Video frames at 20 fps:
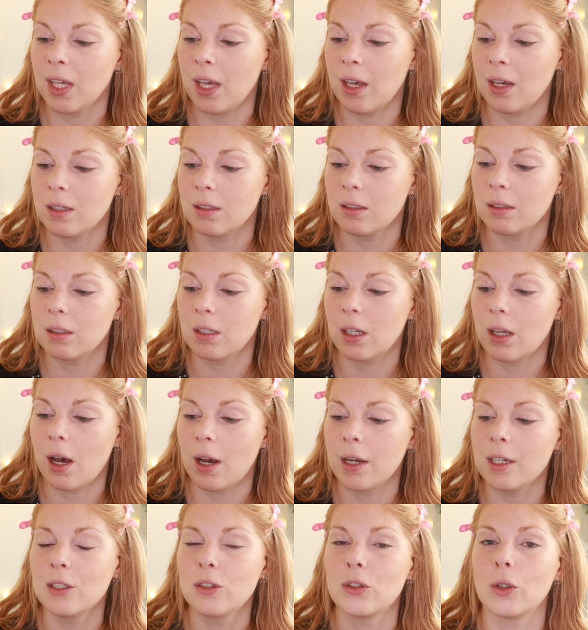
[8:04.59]
And
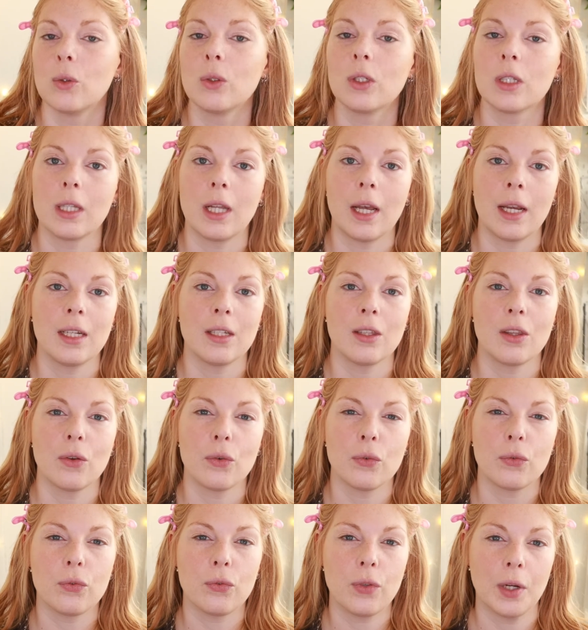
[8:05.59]
I don't like
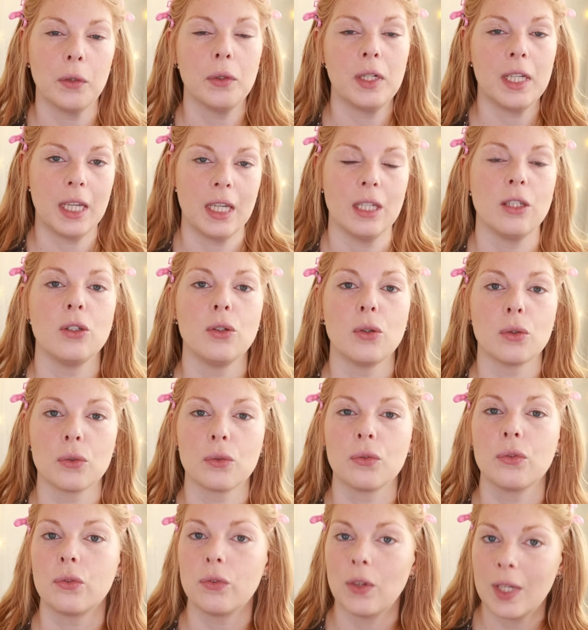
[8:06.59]
the very
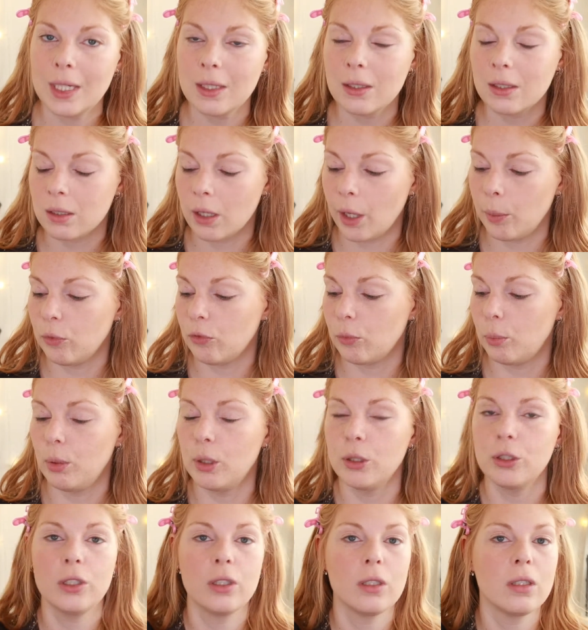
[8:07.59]
in-your-face type of
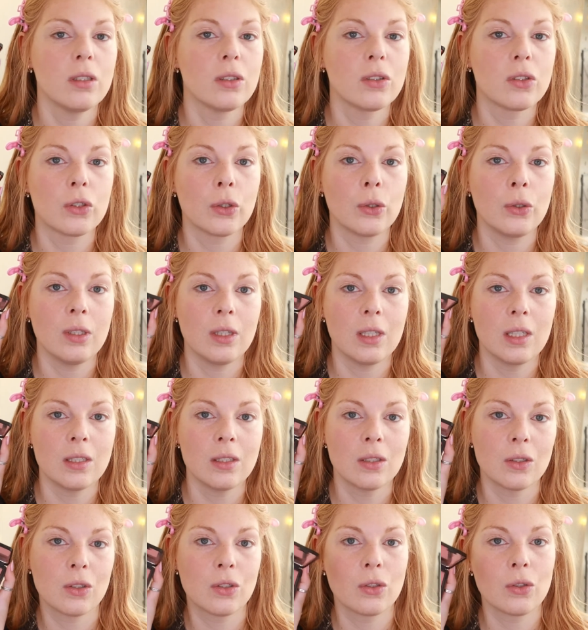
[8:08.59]
blushes, so
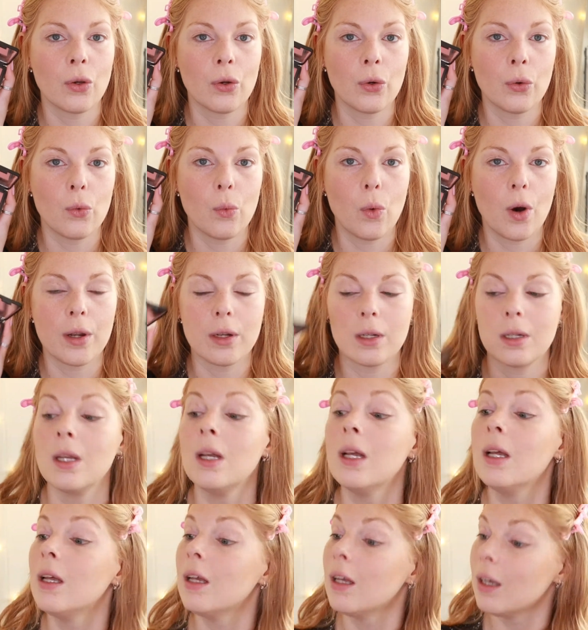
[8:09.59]
this subtle one
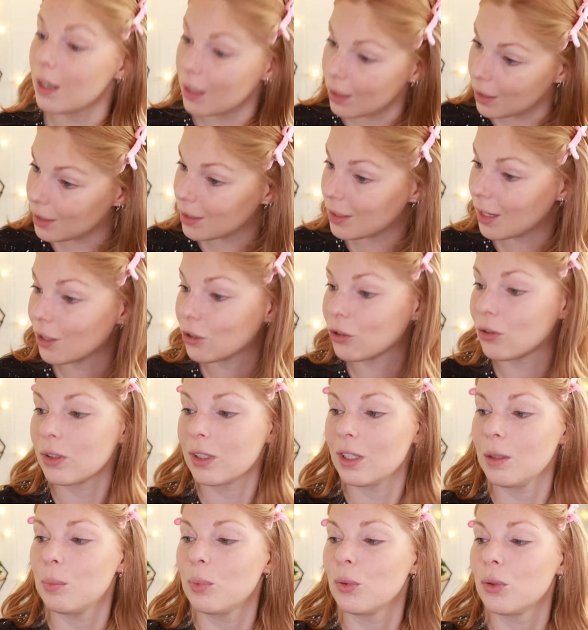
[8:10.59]
is
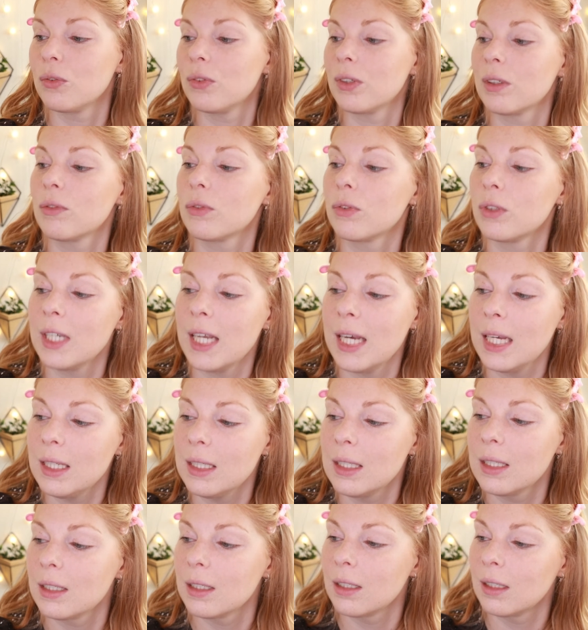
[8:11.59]
actually perfect for that.